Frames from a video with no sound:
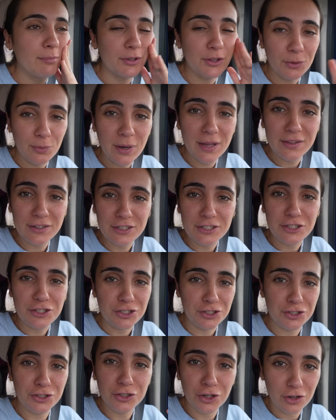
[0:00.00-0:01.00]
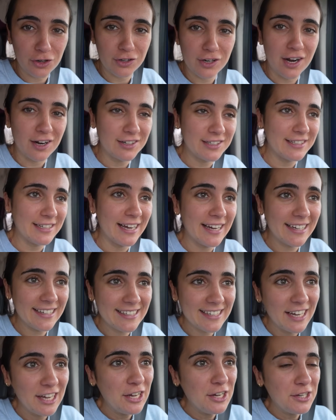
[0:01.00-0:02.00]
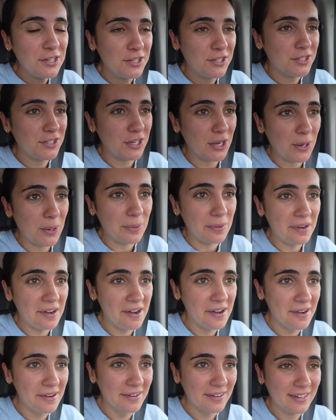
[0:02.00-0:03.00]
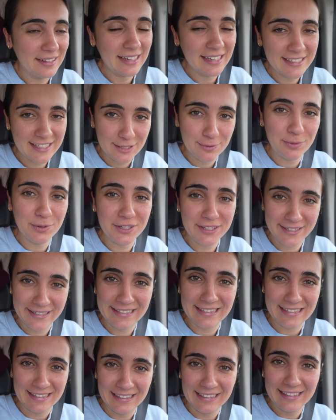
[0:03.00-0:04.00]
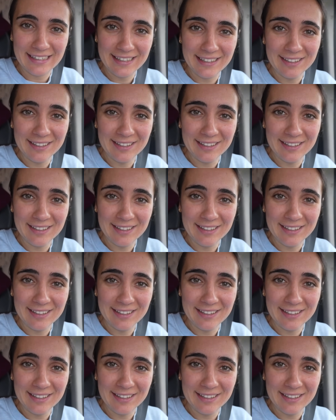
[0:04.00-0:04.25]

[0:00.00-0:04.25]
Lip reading: but the weather is just not on our side. So let's see what the sea's like.